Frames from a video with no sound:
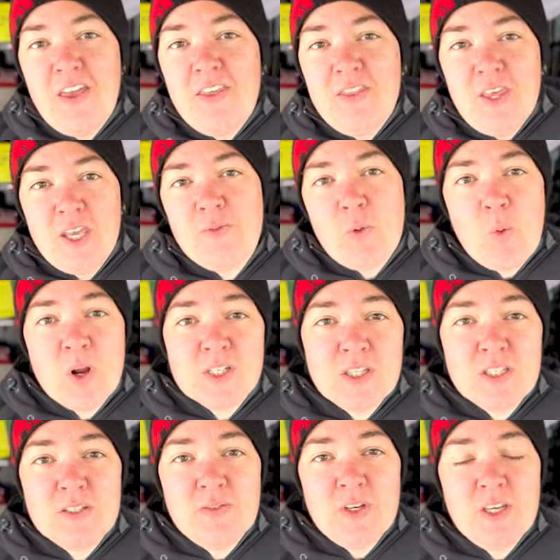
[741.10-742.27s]
thank you for watching
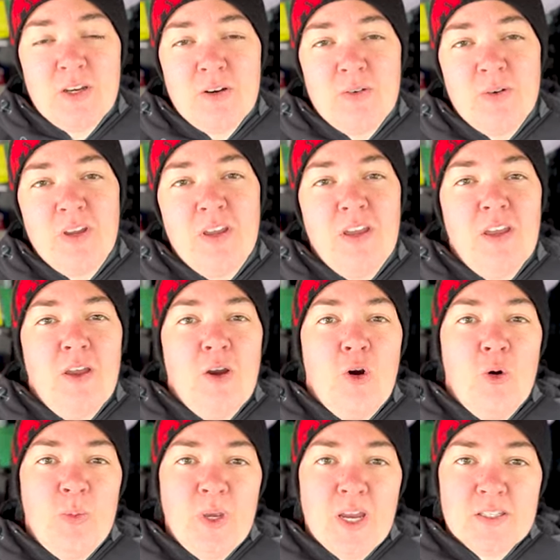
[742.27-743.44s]
this video. Hope
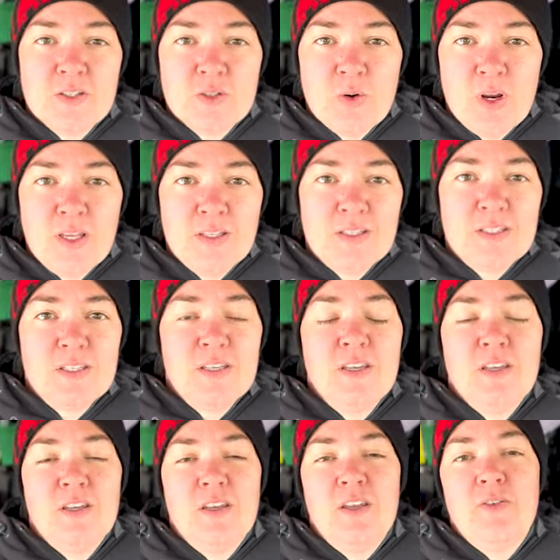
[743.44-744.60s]
you guys enjoyed it.
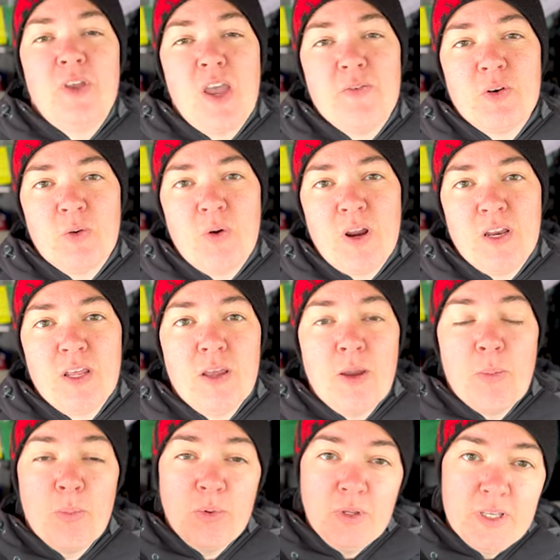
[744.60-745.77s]
If you haven't already,
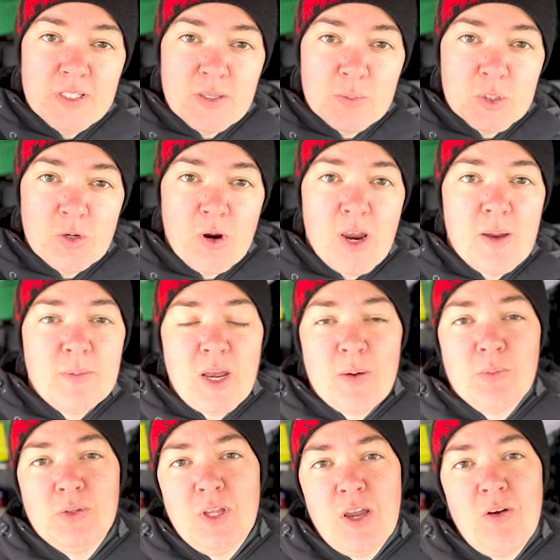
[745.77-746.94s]
please subscribe down
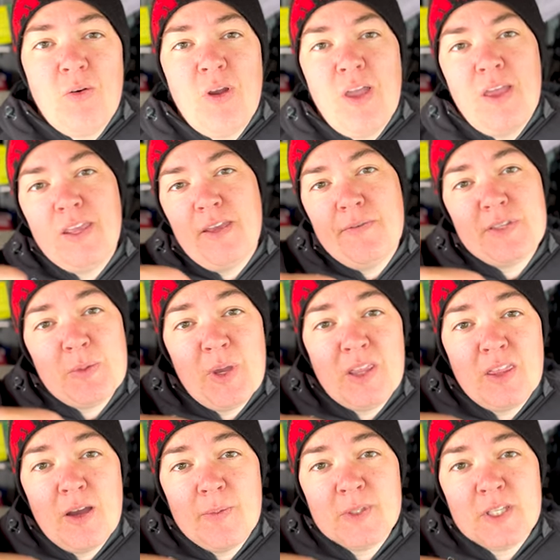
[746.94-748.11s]
below. Give us a big
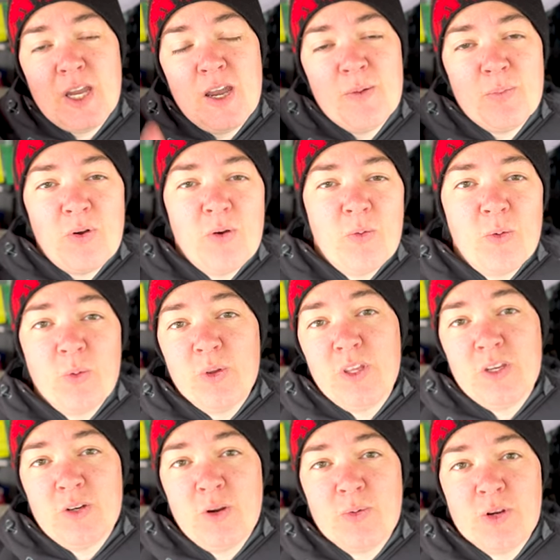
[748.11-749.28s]
thumbs up. We really
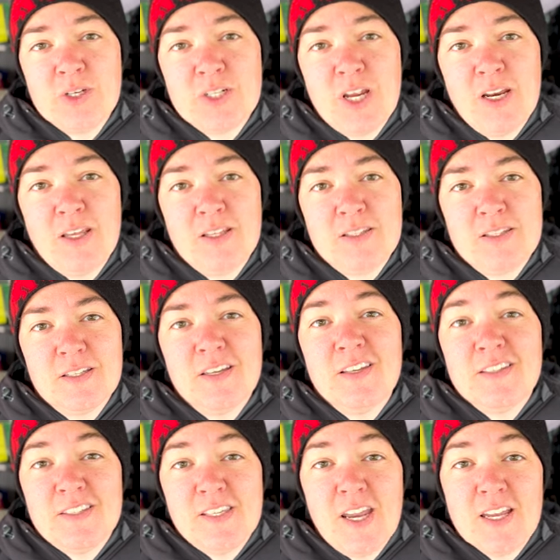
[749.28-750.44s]
do appreciate it.
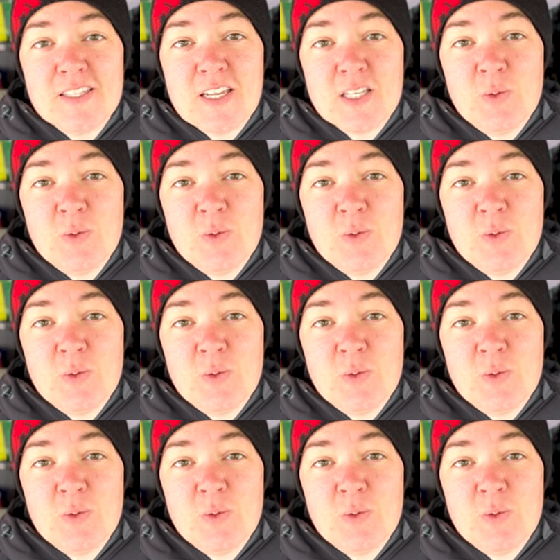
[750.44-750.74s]
See you guys next